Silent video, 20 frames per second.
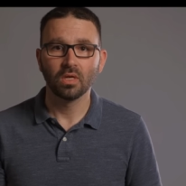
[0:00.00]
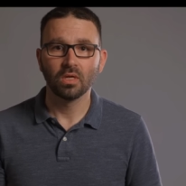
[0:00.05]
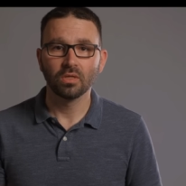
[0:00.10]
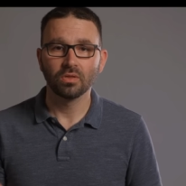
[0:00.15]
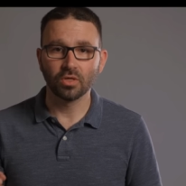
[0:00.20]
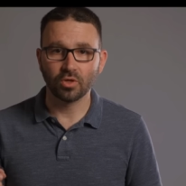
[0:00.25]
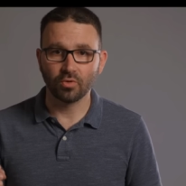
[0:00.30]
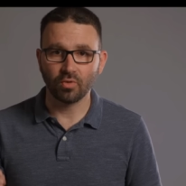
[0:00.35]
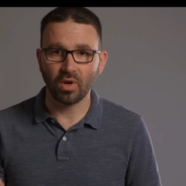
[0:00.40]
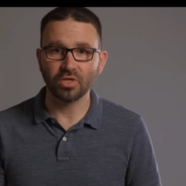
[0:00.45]

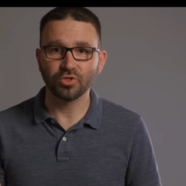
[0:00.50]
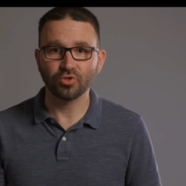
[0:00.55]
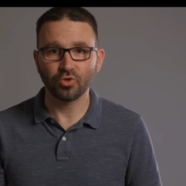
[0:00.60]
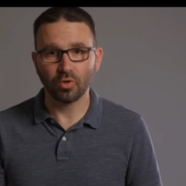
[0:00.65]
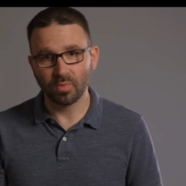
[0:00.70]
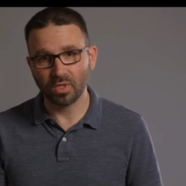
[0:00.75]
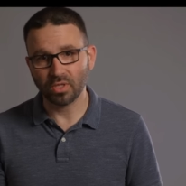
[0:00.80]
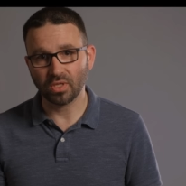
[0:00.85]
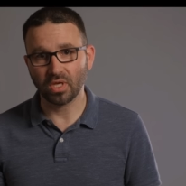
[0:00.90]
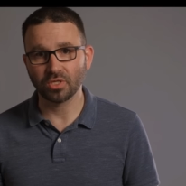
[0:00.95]
the Great
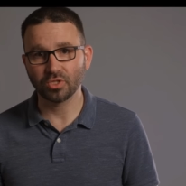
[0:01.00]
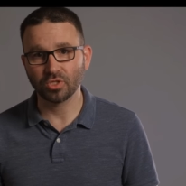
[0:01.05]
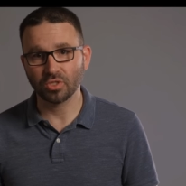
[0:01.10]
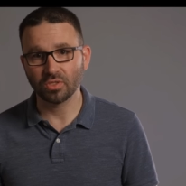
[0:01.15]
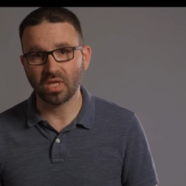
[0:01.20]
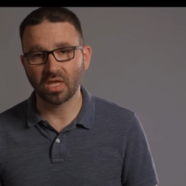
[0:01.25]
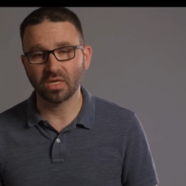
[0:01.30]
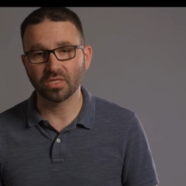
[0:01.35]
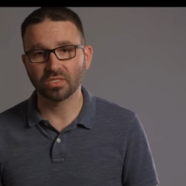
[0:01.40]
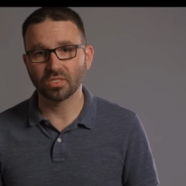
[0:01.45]
Tribulation.
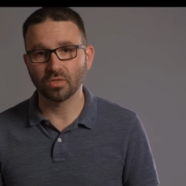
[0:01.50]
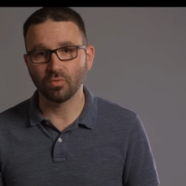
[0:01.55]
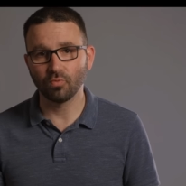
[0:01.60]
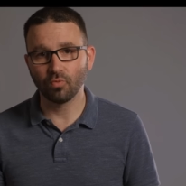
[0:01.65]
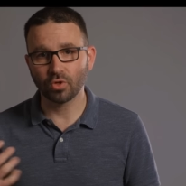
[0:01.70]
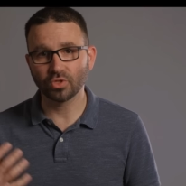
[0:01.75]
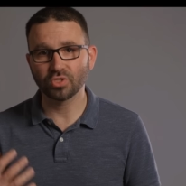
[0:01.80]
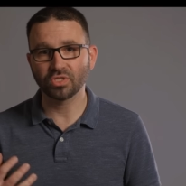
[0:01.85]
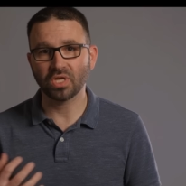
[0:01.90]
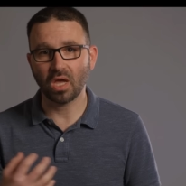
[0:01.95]
That is the
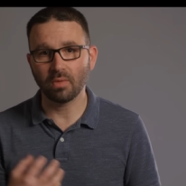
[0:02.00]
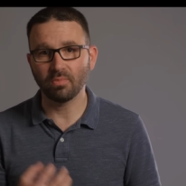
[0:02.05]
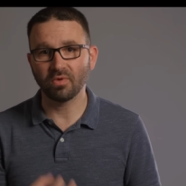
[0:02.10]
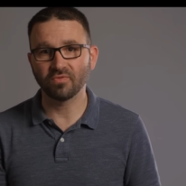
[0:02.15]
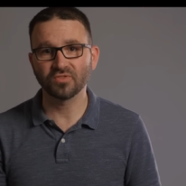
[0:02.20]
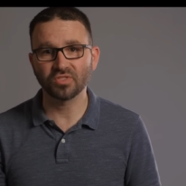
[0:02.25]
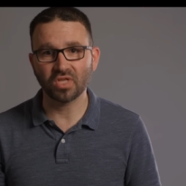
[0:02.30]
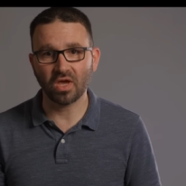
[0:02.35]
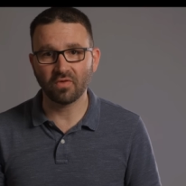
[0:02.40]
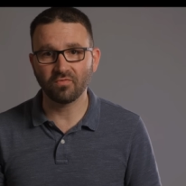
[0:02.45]
worst time of
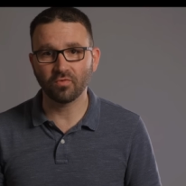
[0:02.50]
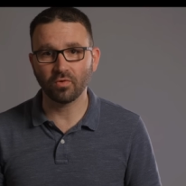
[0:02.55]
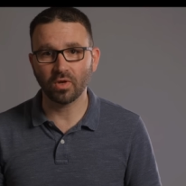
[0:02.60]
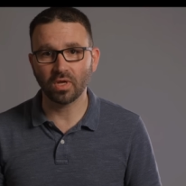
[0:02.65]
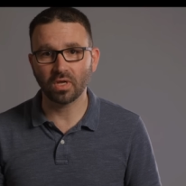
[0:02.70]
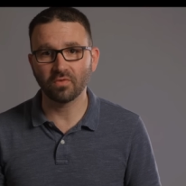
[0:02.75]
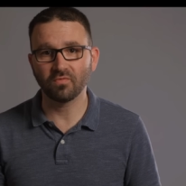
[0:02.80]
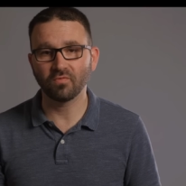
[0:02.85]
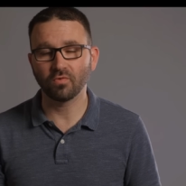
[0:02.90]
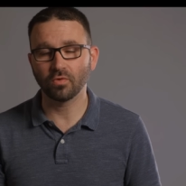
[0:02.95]

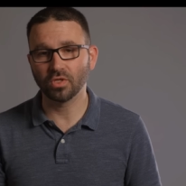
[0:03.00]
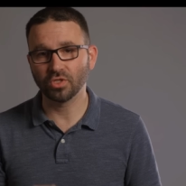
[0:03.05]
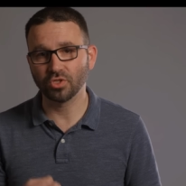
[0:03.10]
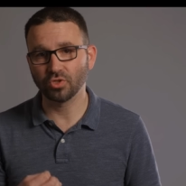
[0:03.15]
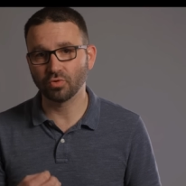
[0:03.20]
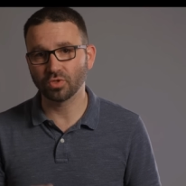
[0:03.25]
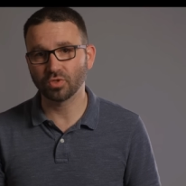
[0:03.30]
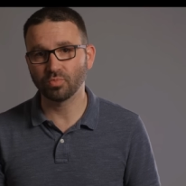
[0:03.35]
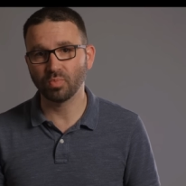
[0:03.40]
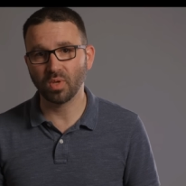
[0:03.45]
suffering for the
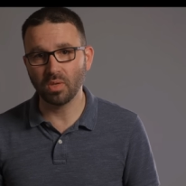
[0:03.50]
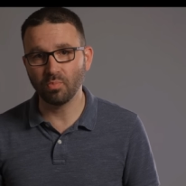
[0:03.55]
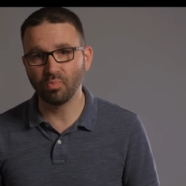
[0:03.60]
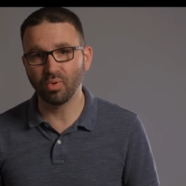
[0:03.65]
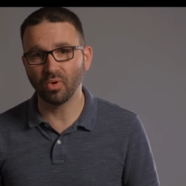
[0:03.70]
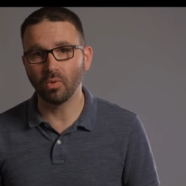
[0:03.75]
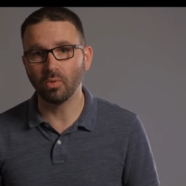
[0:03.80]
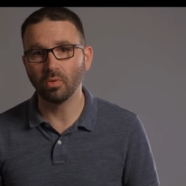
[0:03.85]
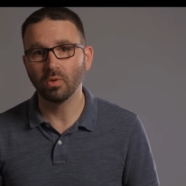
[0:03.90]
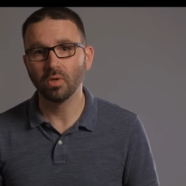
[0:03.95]
Jewish
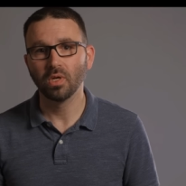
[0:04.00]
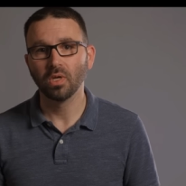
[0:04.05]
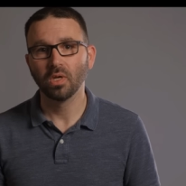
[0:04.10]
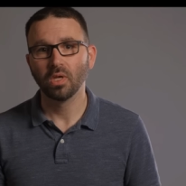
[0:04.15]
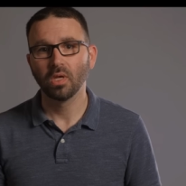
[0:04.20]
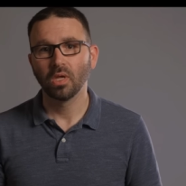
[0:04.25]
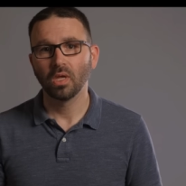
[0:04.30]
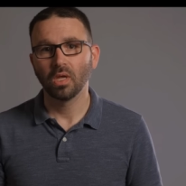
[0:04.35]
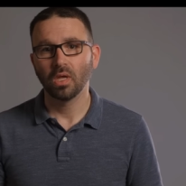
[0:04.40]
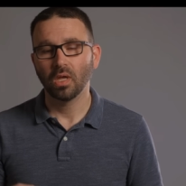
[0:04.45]
people
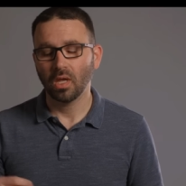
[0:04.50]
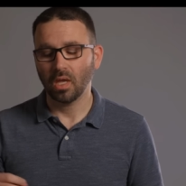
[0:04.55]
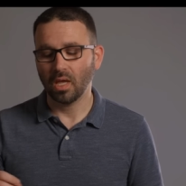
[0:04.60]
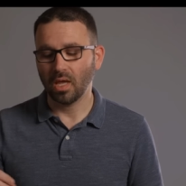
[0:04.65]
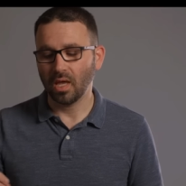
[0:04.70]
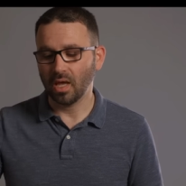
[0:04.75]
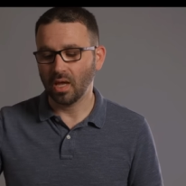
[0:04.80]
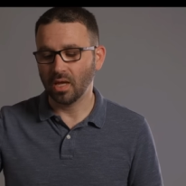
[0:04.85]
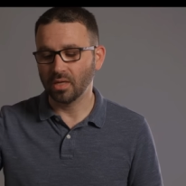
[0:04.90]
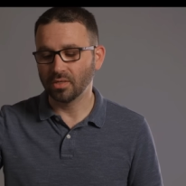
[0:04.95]

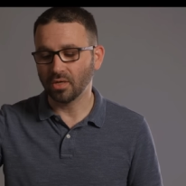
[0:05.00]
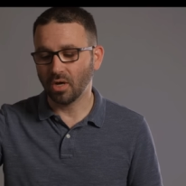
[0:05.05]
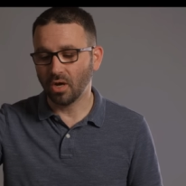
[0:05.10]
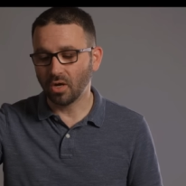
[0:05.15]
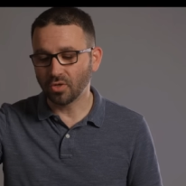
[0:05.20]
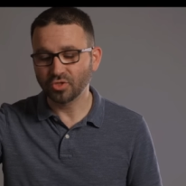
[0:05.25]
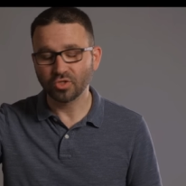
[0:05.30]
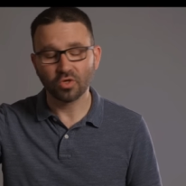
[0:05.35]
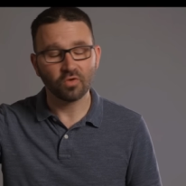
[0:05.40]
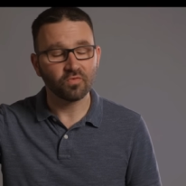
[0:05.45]
and
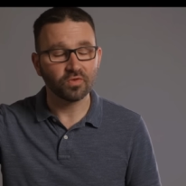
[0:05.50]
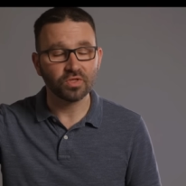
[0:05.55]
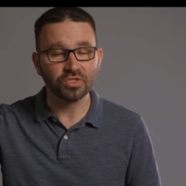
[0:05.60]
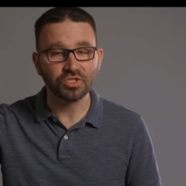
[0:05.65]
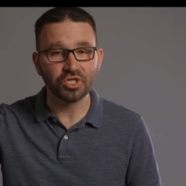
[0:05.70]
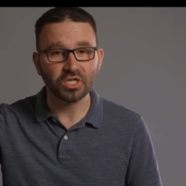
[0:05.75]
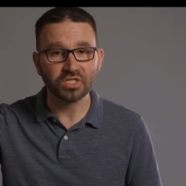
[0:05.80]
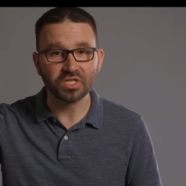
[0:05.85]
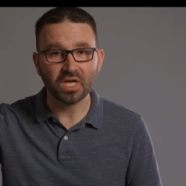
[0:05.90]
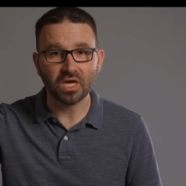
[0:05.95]
also for the
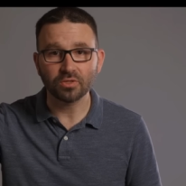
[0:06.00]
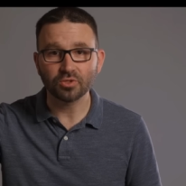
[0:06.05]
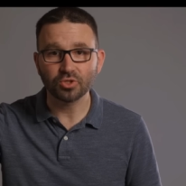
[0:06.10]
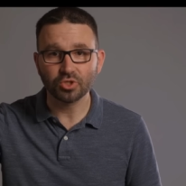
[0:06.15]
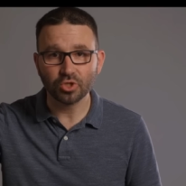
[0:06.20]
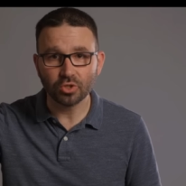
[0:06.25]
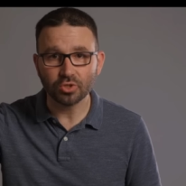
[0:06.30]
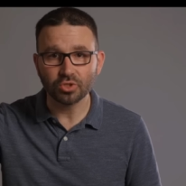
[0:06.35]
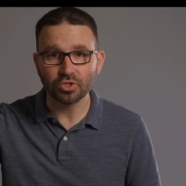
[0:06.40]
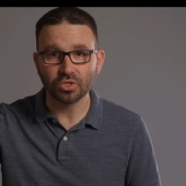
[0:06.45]
Gentile
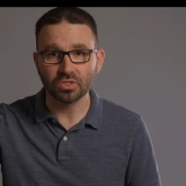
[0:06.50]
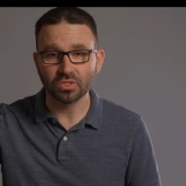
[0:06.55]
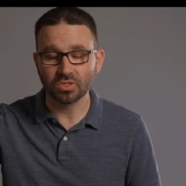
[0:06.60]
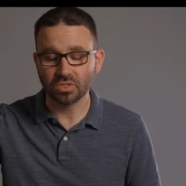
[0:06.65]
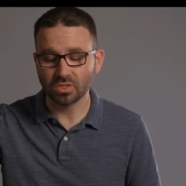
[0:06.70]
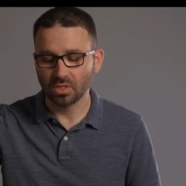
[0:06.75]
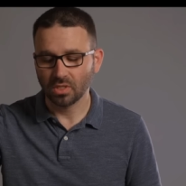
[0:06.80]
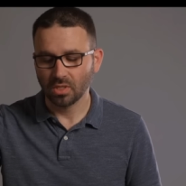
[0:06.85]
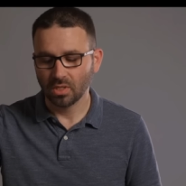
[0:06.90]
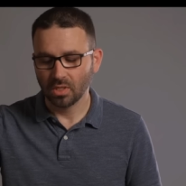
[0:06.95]

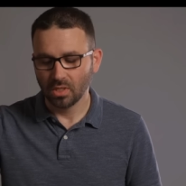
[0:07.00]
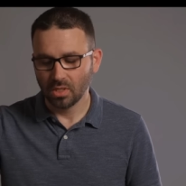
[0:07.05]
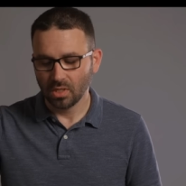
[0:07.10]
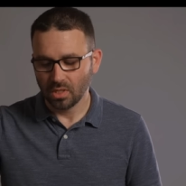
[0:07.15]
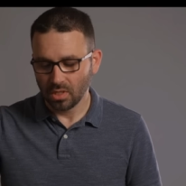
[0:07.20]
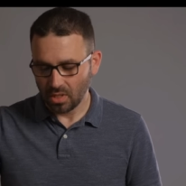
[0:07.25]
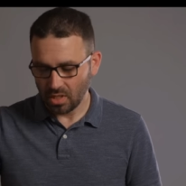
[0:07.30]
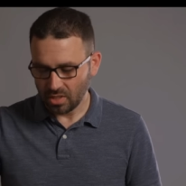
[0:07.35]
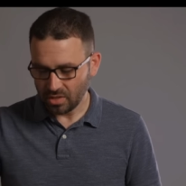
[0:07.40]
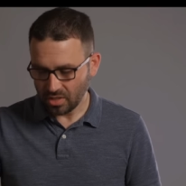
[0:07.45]
churches
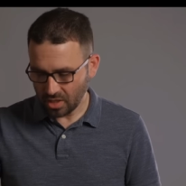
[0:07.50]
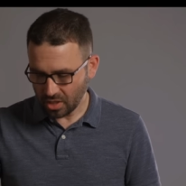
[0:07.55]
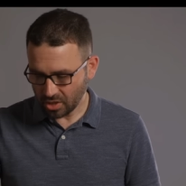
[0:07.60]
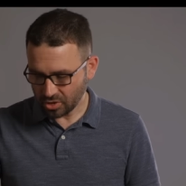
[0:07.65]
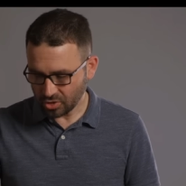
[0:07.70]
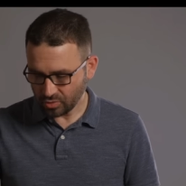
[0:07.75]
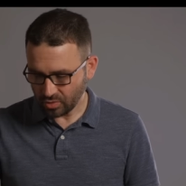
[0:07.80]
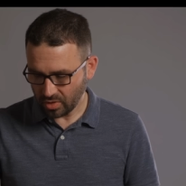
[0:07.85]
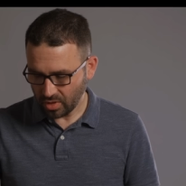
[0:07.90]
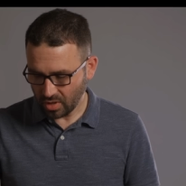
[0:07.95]
in the
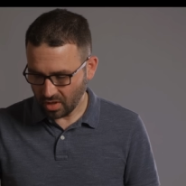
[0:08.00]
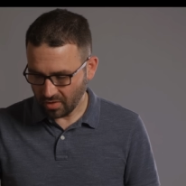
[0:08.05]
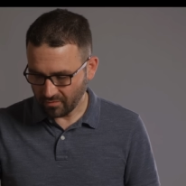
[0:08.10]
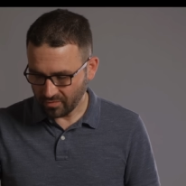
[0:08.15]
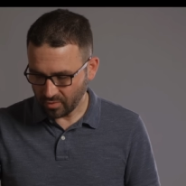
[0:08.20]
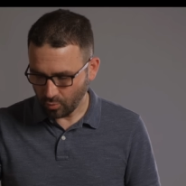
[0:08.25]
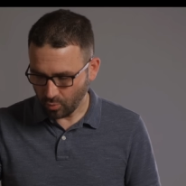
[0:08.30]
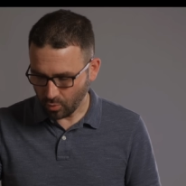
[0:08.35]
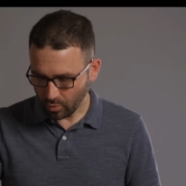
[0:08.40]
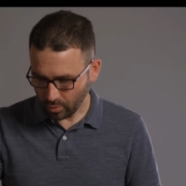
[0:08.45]
history of
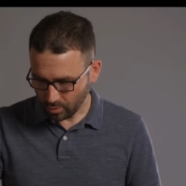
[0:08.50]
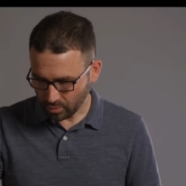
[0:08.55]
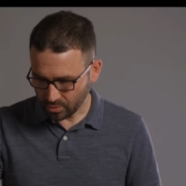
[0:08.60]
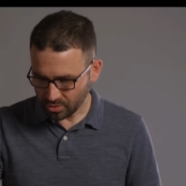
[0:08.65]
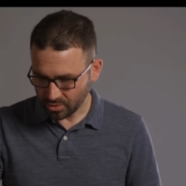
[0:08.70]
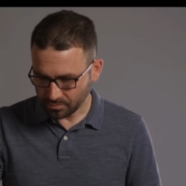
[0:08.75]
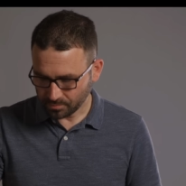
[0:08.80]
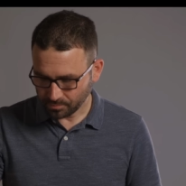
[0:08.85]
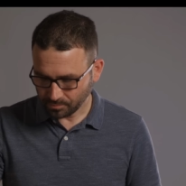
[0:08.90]
the world.